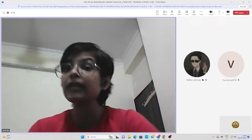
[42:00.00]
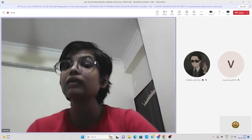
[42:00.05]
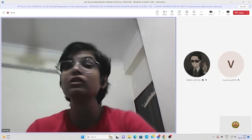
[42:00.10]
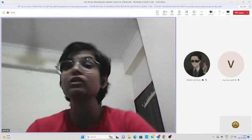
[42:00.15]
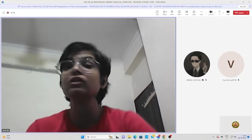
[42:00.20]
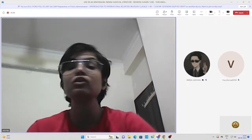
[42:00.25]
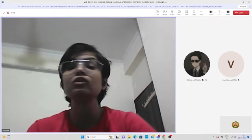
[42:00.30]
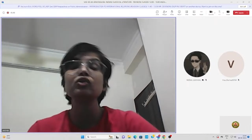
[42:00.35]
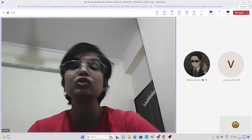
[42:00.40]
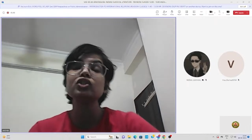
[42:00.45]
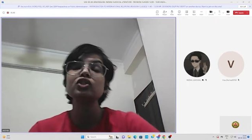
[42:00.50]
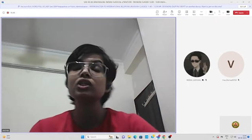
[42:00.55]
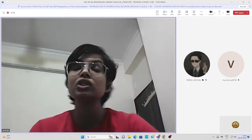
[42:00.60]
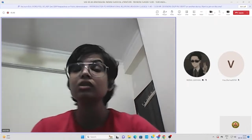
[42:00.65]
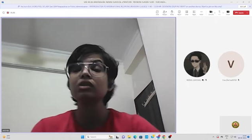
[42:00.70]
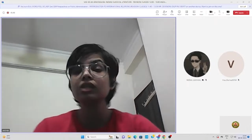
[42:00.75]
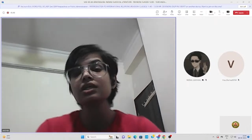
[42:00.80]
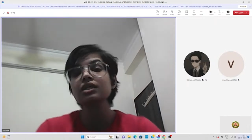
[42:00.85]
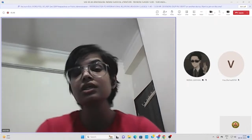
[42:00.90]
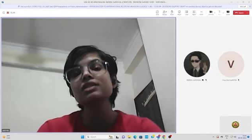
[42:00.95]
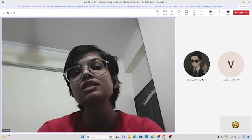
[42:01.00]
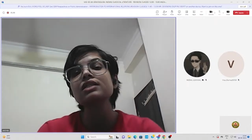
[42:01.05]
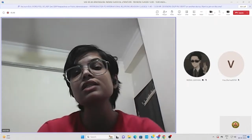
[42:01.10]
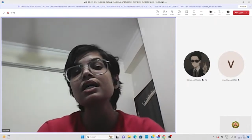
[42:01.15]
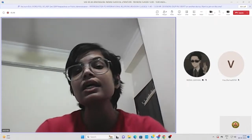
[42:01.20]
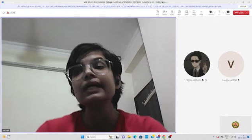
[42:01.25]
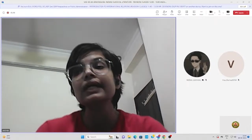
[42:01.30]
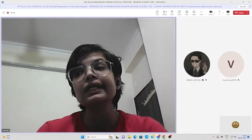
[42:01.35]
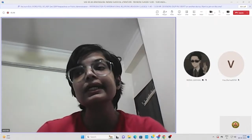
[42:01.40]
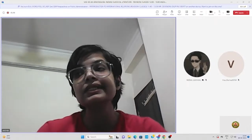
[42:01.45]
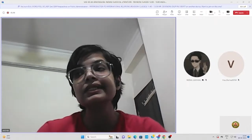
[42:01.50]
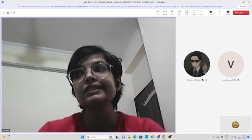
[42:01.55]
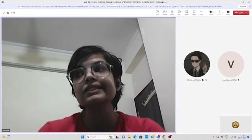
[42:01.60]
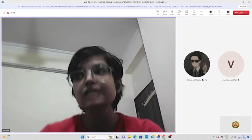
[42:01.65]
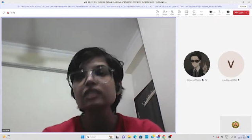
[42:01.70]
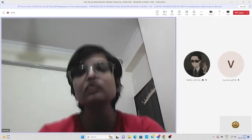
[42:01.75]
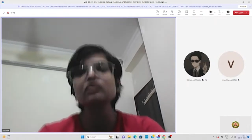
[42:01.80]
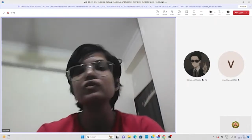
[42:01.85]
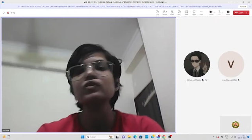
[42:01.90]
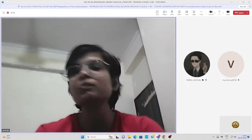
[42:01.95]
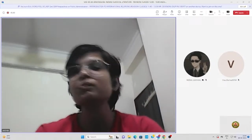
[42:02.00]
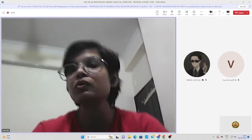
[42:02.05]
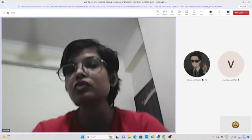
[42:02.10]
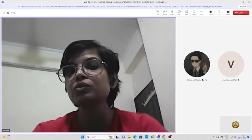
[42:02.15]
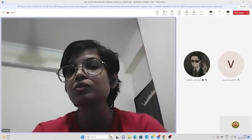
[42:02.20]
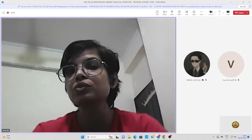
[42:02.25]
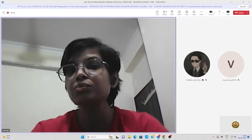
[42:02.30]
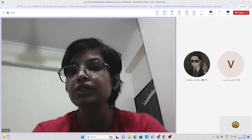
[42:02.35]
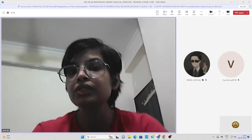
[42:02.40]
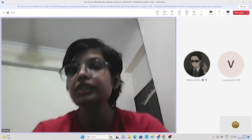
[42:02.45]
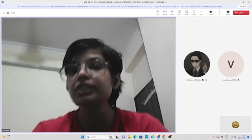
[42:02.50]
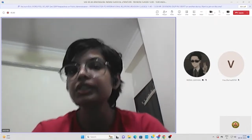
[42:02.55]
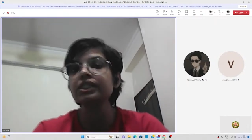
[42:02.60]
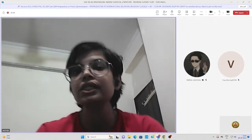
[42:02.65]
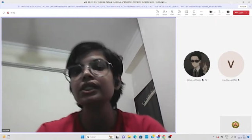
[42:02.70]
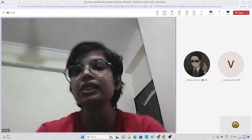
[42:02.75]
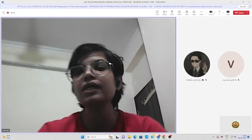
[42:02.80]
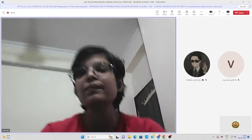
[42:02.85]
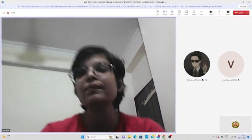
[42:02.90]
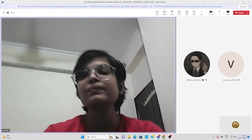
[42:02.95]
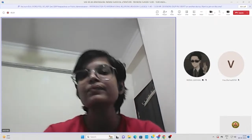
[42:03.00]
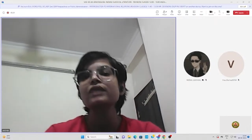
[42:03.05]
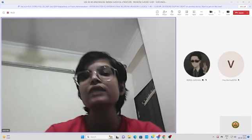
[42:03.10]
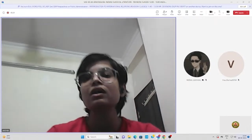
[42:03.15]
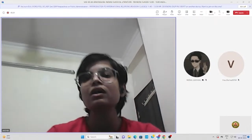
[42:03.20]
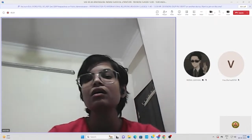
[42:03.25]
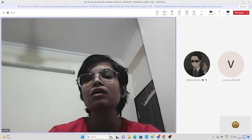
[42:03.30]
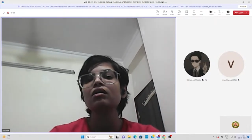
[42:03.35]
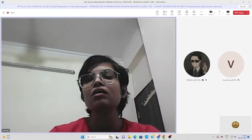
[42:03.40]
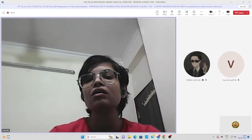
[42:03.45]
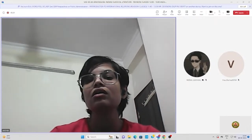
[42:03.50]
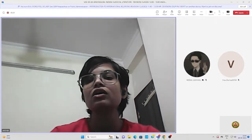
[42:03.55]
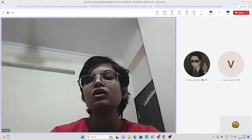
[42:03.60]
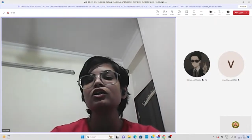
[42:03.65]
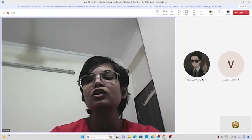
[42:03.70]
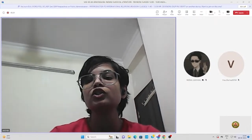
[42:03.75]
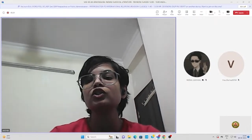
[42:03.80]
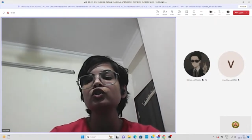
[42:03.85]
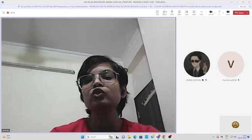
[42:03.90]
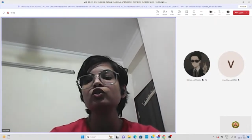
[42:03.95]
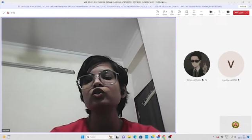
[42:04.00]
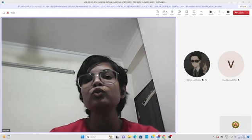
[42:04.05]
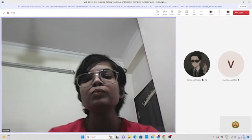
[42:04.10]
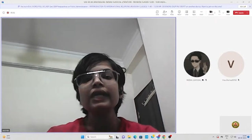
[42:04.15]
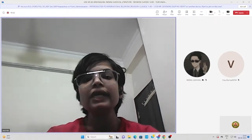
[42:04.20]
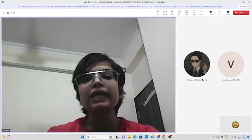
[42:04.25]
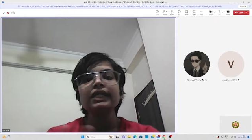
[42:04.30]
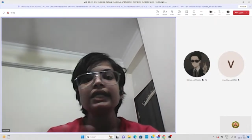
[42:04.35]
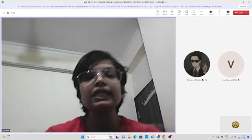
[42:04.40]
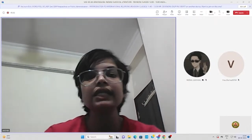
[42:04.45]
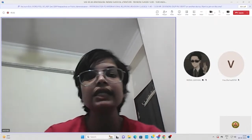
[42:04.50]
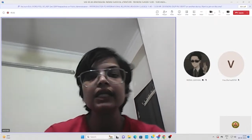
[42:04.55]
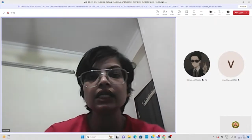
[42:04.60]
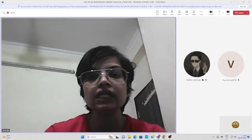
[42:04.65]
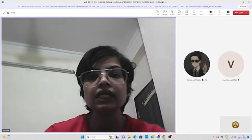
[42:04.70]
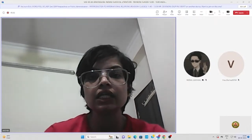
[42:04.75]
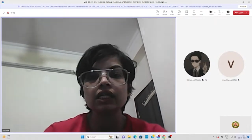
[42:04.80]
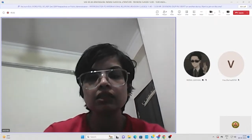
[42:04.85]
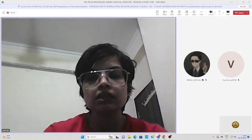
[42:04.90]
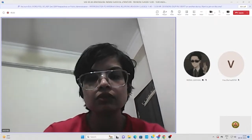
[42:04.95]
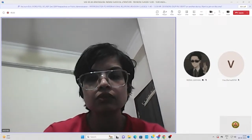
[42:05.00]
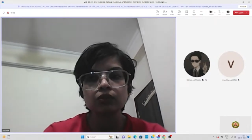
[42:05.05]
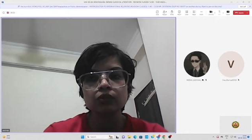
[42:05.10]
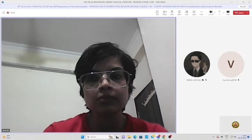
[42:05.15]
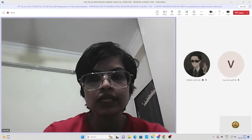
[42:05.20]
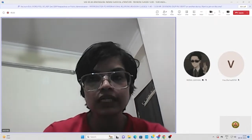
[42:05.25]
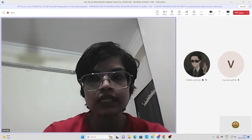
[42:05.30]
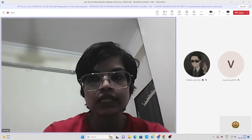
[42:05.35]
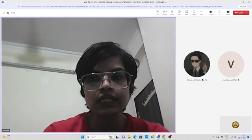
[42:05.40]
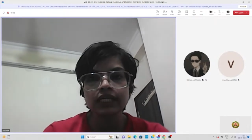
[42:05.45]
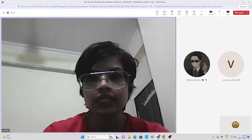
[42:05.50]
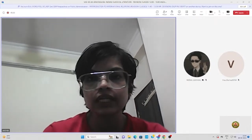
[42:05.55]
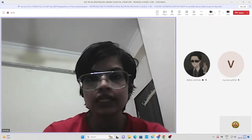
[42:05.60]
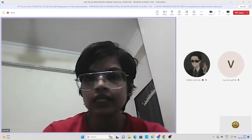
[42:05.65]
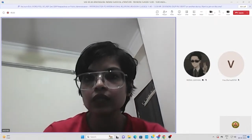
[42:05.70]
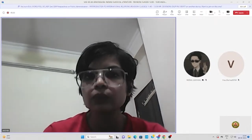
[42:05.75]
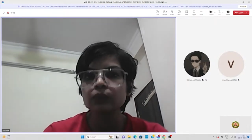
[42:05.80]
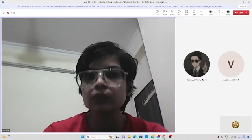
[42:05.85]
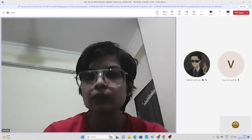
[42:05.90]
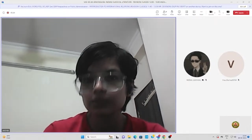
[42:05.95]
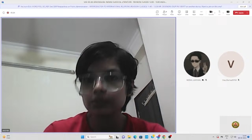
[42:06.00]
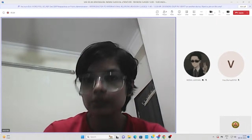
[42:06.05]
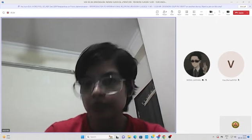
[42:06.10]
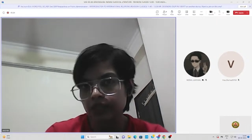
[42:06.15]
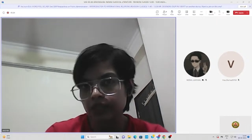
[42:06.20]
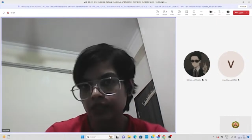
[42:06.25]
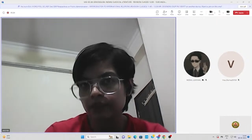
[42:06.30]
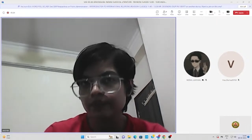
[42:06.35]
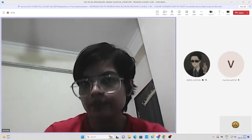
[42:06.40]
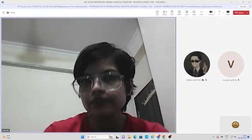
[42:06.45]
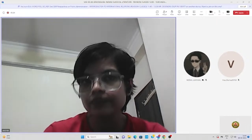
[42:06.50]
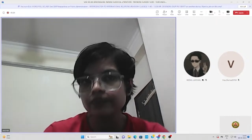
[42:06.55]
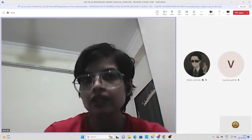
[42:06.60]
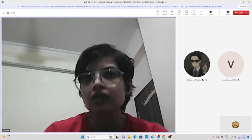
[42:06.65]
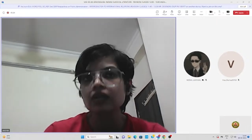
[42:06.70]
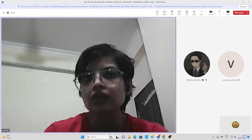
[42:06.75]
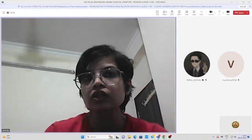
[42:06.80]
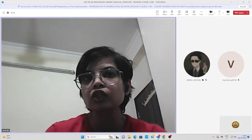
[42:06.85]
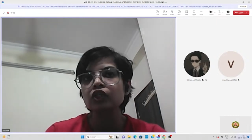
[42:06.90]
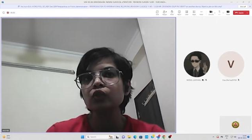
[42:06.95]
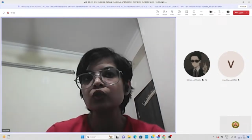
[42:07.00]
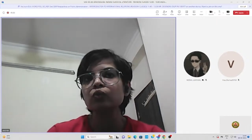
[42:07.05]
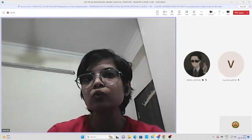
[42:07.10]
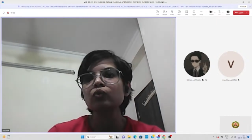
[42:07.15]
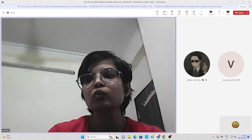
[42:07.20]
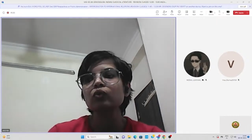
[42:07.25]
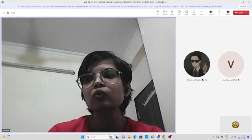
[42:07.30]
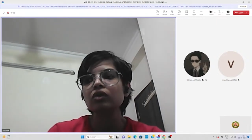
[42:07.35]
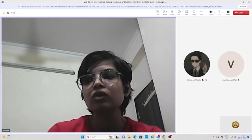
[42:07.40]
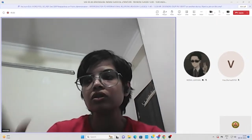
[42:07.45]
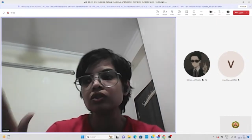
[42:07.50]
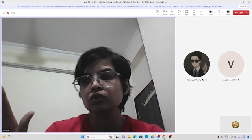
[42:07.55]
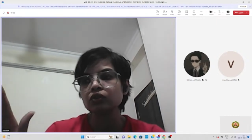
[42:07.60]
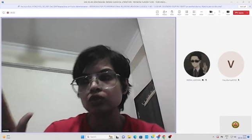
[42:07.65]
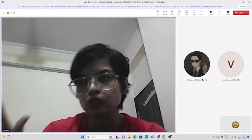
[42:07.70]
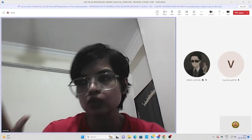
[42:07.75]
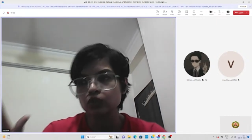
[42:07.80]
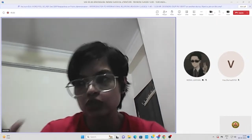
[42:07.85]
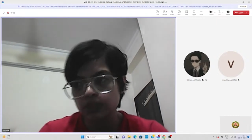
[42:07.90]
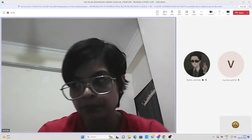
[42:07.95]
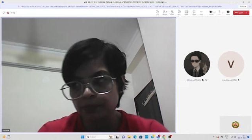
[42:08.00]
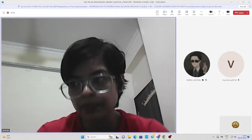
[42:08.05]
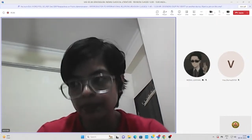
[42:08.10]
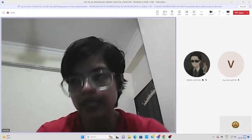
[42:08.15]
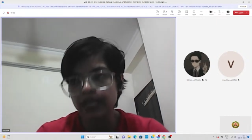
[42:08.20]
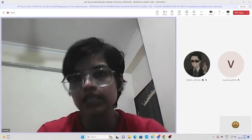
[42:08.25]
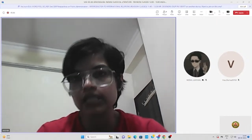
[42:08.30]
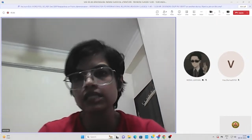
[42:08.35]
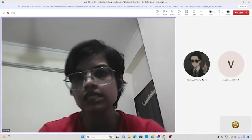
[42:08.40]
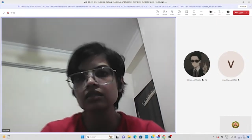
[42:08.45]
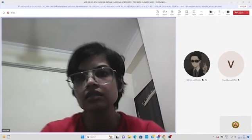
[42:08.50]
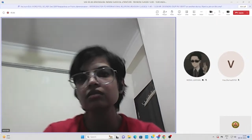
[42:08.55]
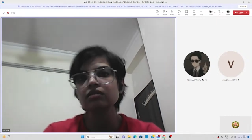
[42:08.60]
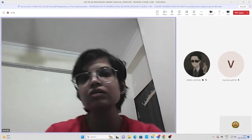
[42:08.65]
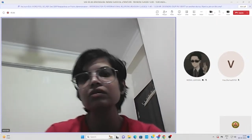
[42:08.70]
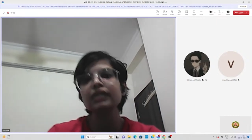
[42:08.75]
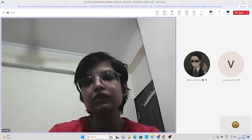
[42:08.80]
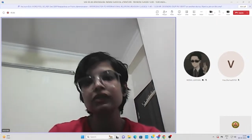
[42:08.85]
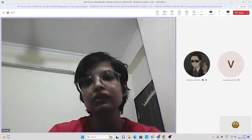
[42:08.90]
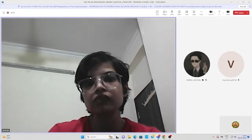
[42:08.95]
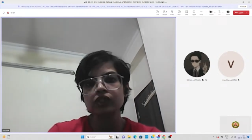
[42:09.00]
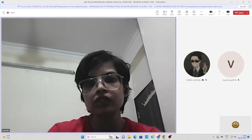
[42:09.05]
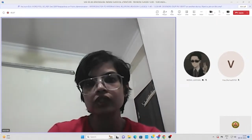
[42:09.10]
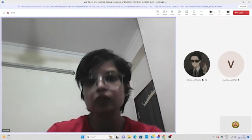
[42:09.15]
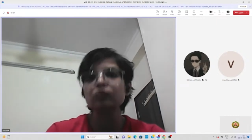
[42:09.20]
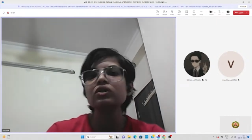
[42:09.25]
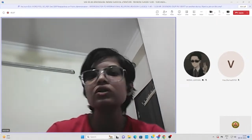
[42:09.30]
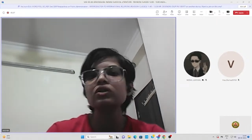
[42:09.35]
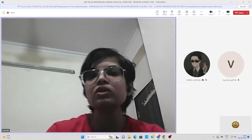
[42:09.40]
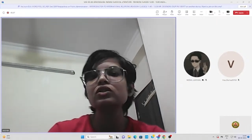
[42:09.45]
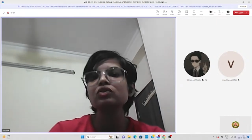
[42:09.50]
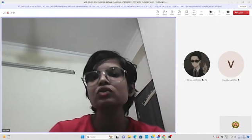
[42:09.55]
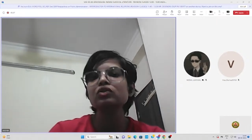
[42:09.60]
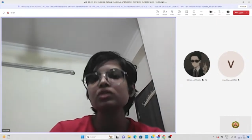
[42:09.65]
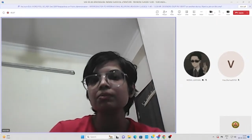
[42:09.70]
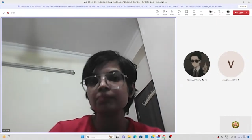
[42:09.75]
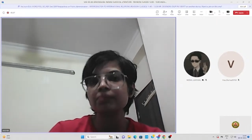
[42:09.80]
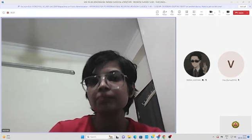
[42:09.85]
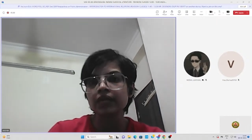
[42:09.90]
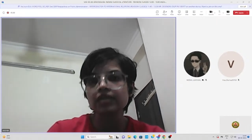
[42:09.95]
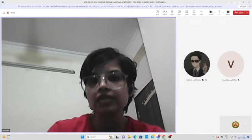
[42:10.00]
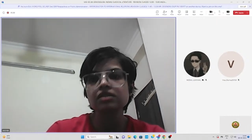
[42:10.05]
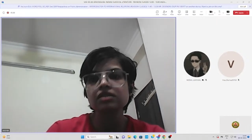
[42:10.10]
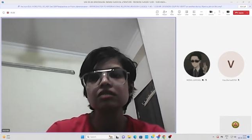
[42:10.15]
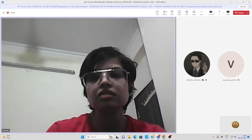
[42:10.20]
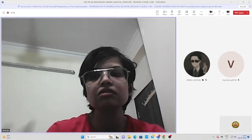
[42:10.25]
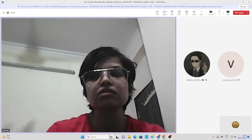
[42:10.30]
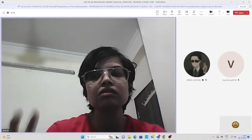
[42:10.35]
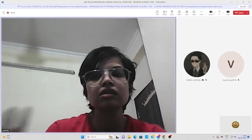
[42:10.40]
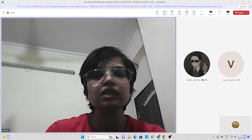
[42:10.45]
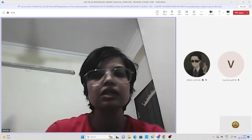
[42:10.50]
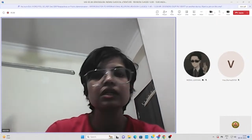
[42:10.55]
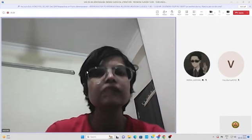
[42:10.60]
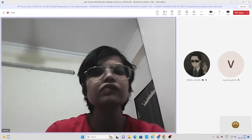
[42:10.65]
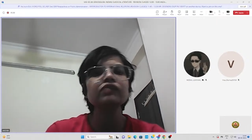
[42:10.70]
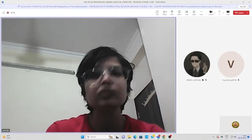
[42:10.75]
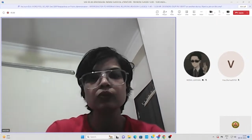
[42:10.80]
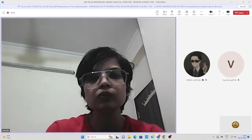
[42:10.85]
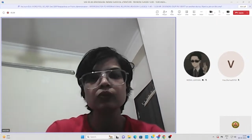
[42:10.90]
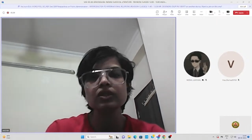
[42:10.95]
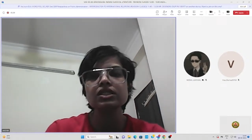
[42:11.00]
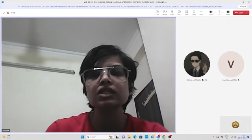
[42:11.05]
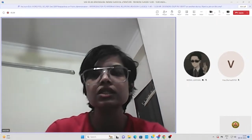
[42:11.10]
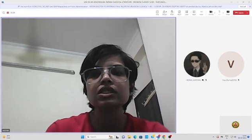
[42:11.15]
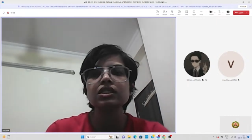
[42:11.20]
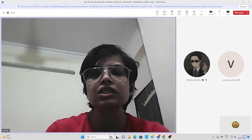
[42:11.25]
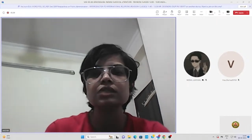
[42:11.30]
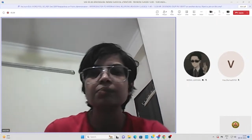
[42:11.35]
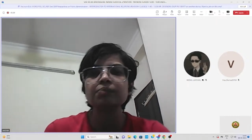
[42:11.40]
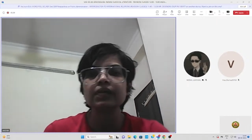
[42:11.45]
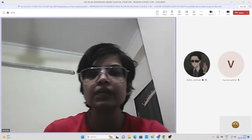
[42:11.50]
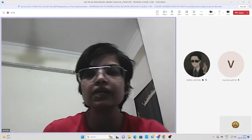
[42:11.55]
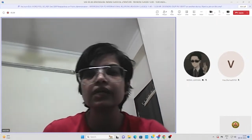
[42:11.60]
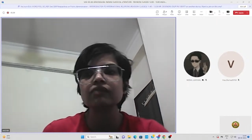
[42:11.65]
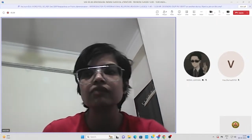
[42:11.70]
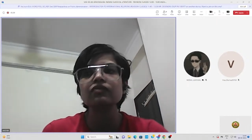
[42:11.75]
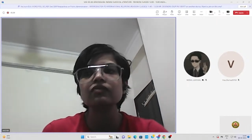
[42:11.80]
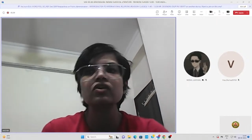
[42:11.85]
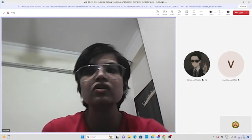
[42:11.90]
king, the Shantis, it is his responsibility to maintain to maintain an equilibrium, to suppress the evildoers, to suppress the evildoers in this play.